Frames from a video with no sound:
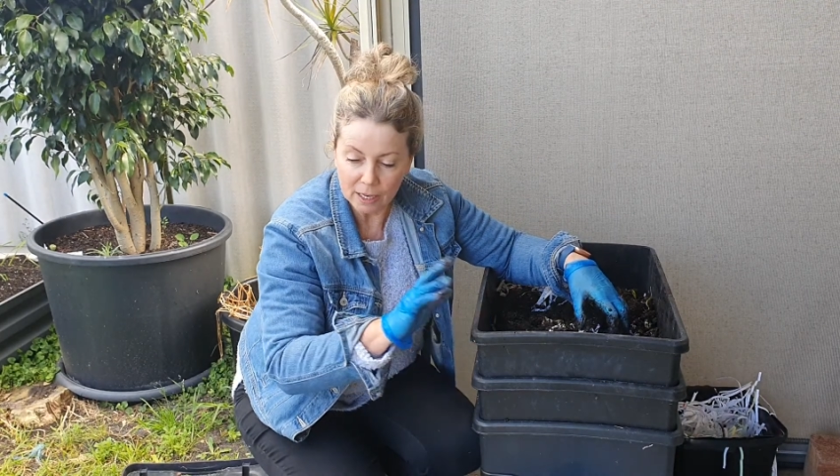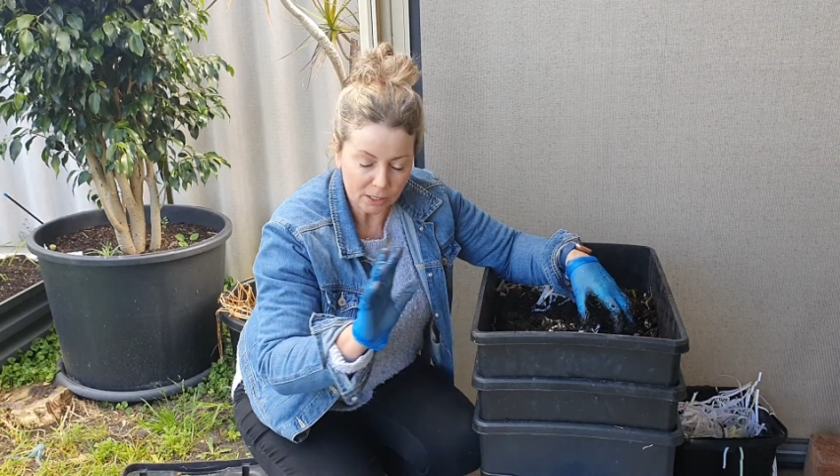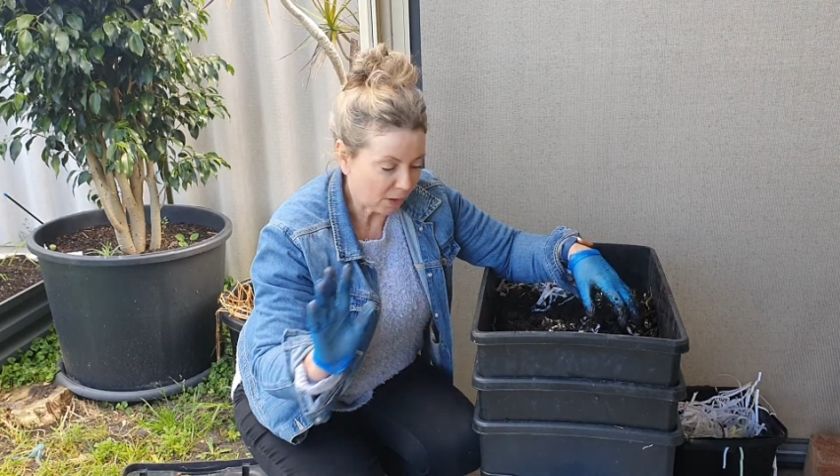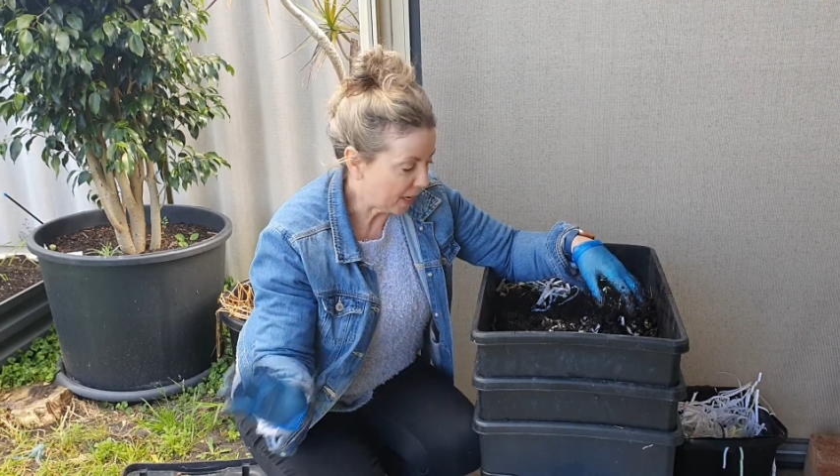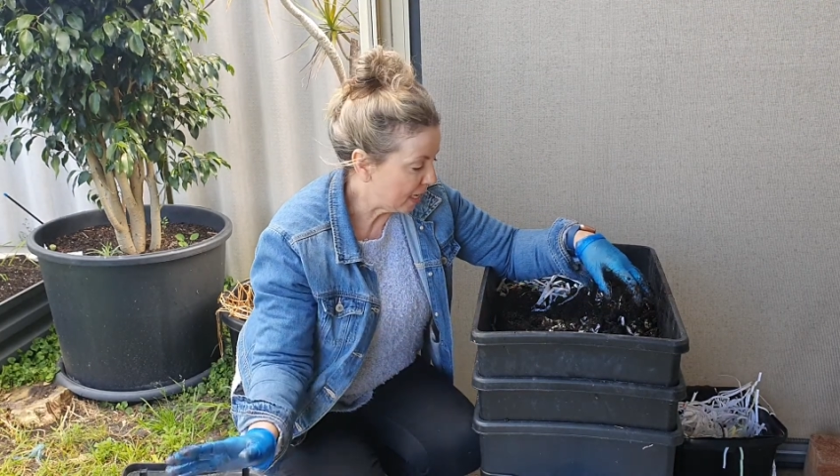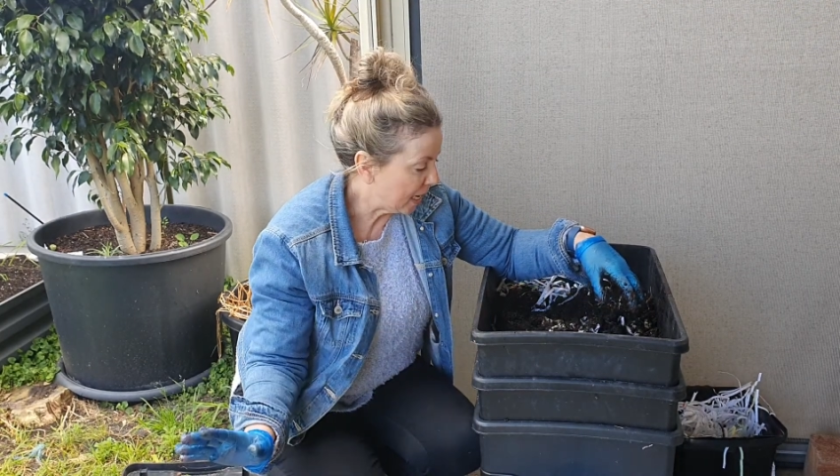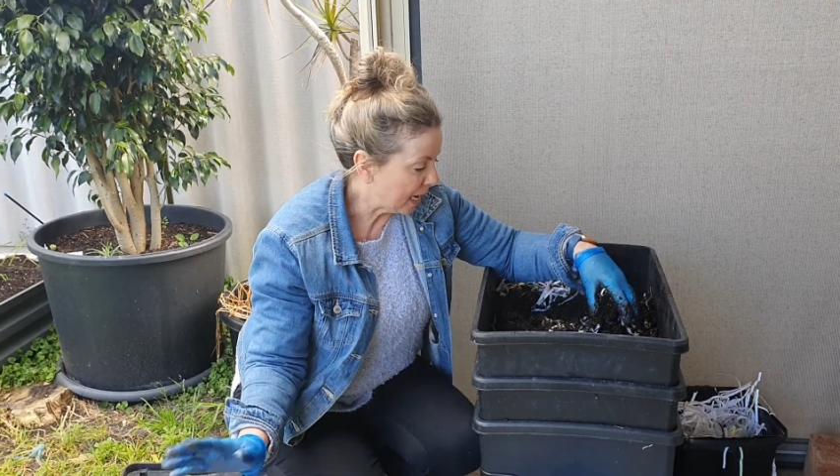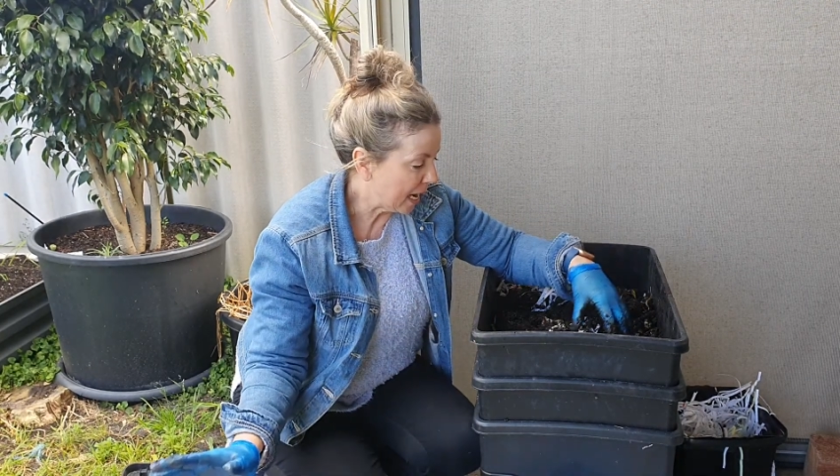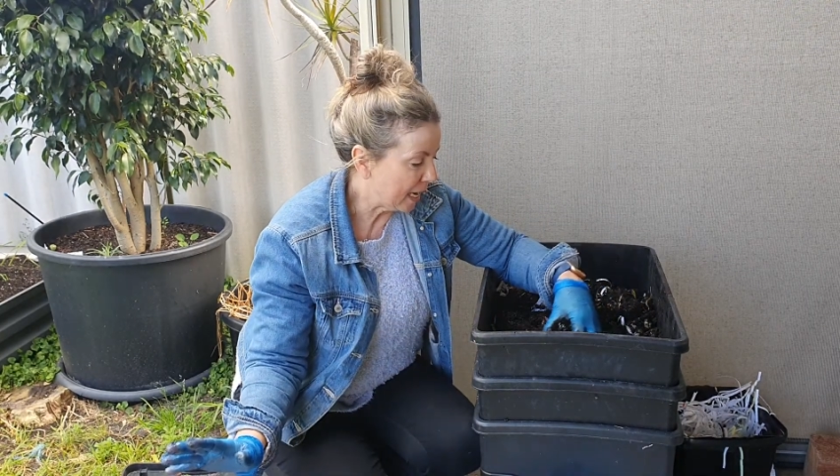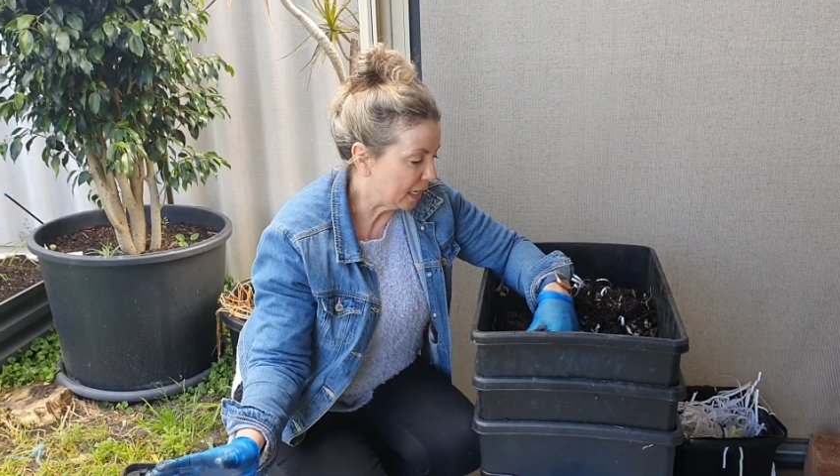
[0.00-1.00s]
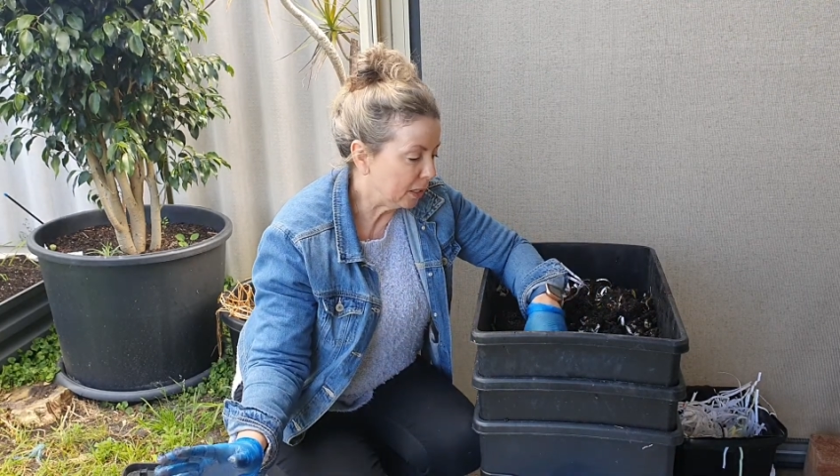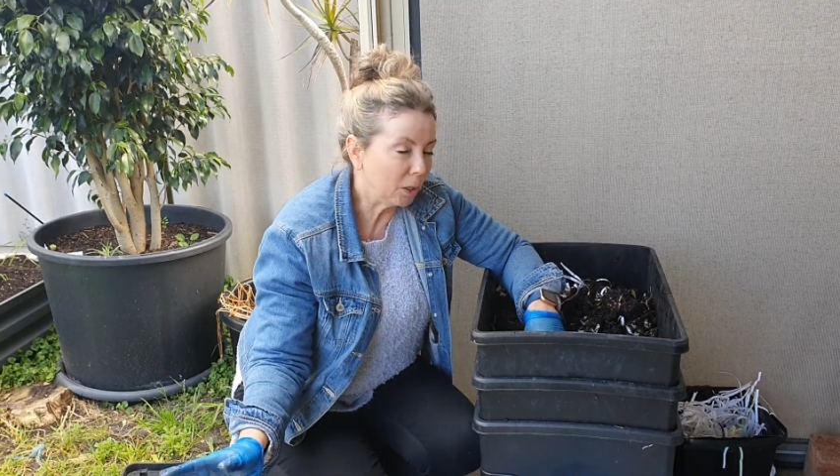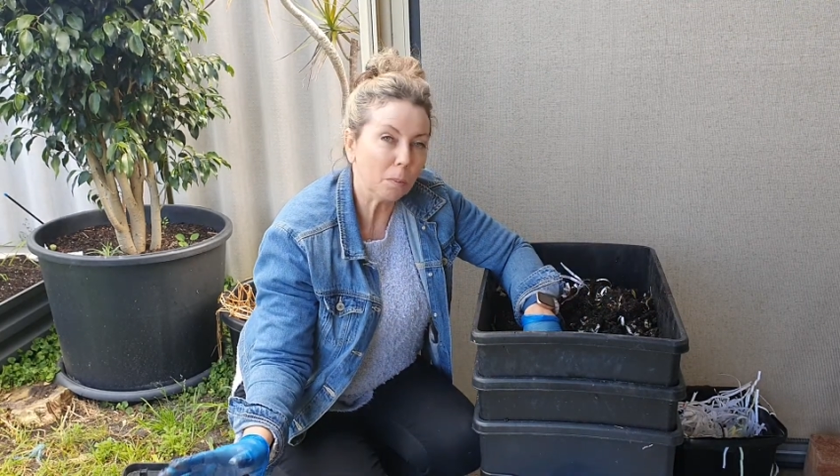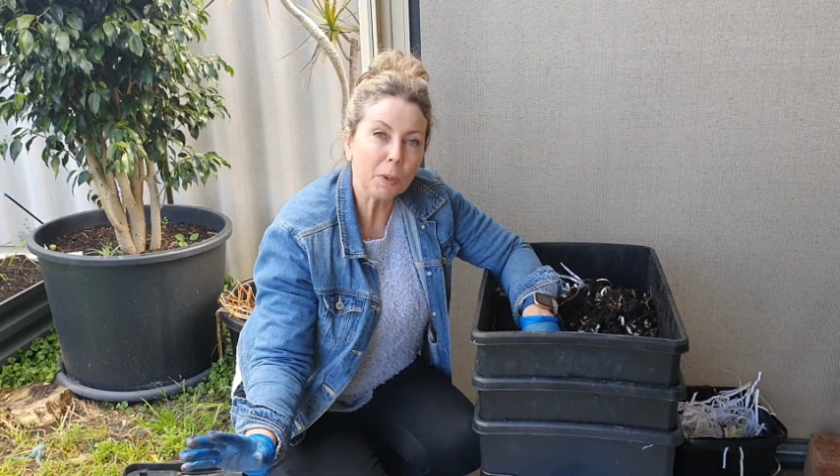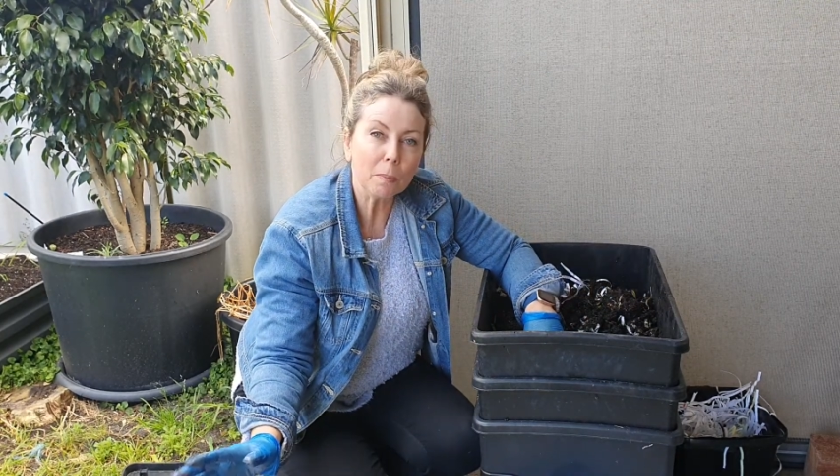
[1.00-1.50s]
so then you can add a
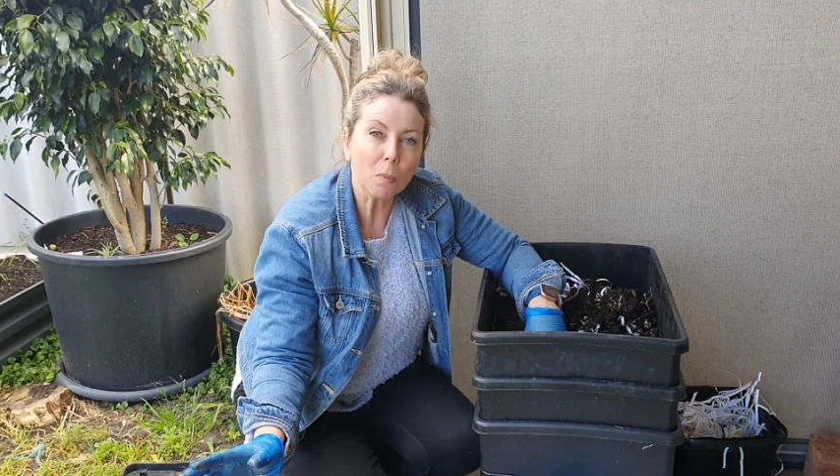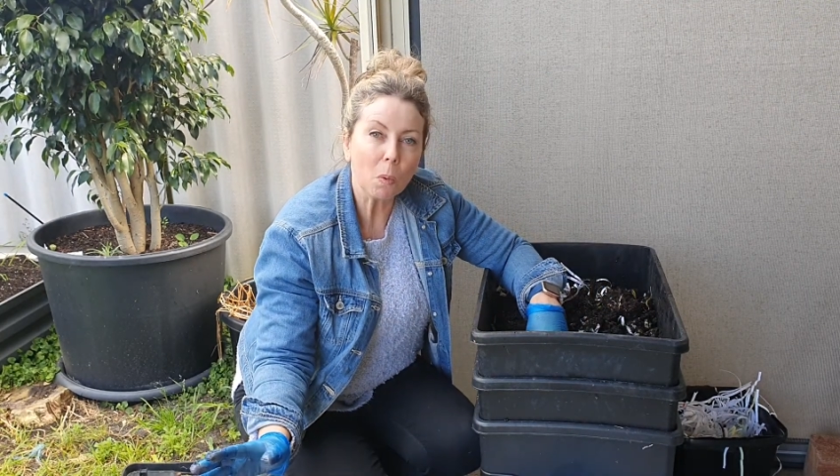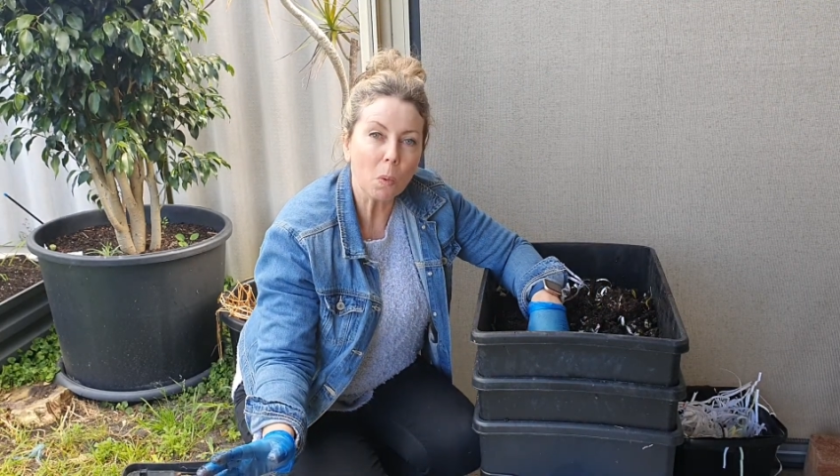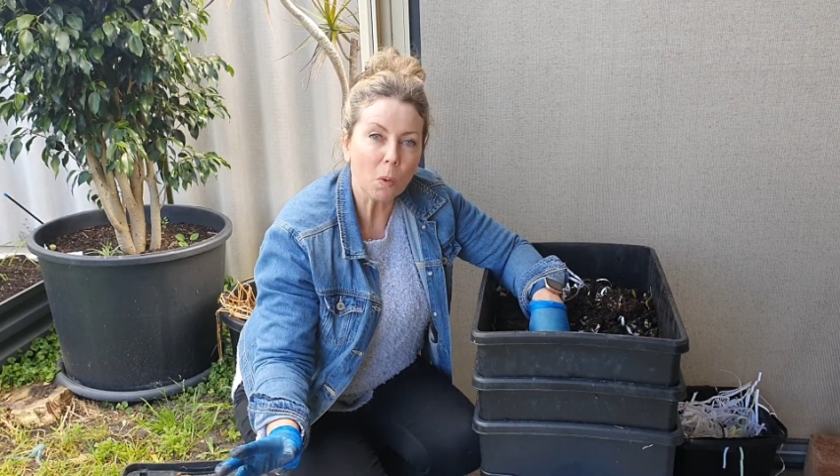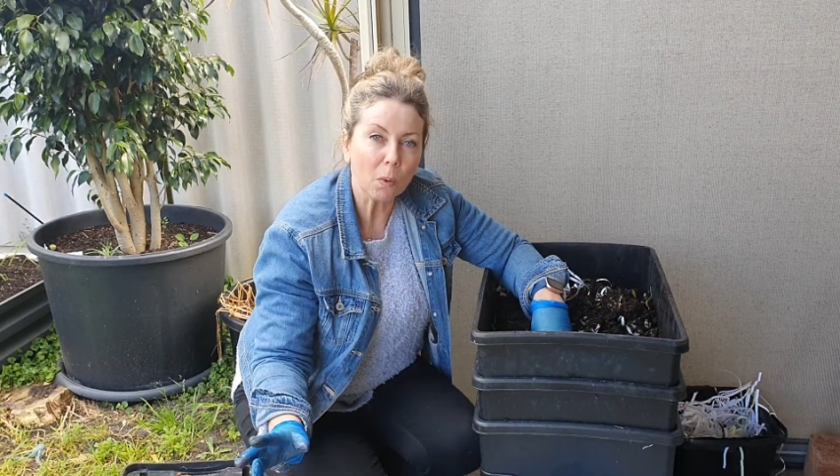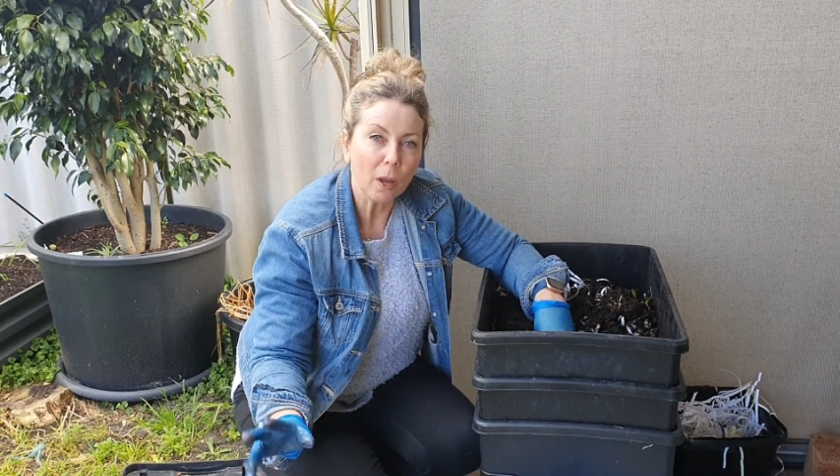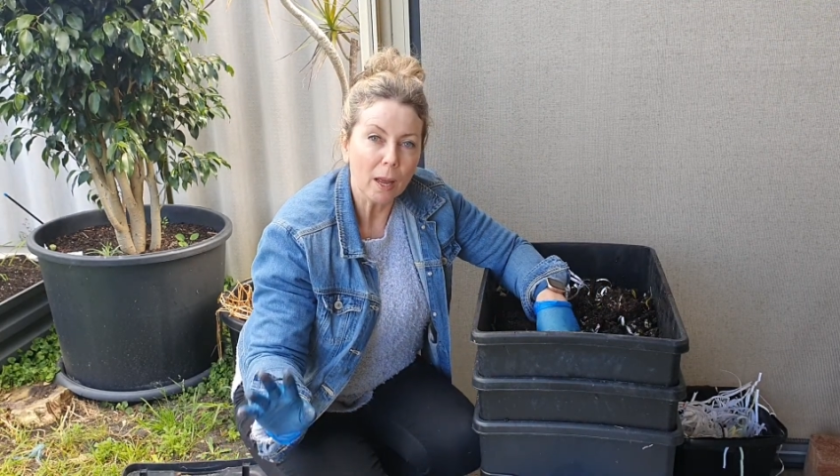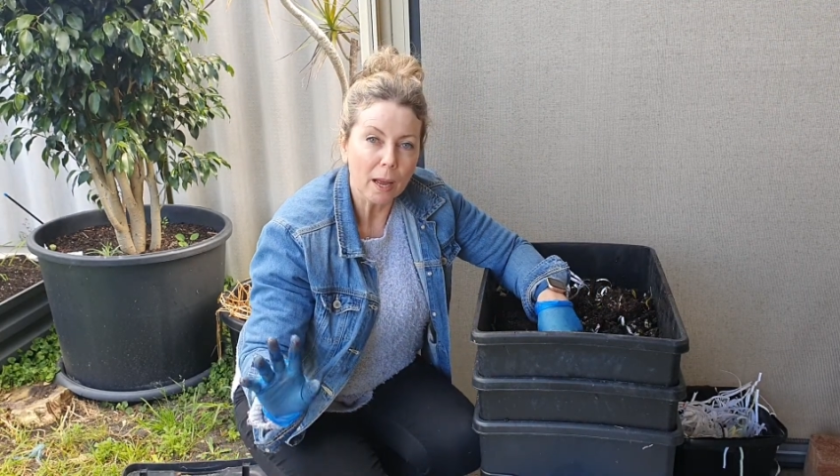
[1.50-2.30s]
little bit more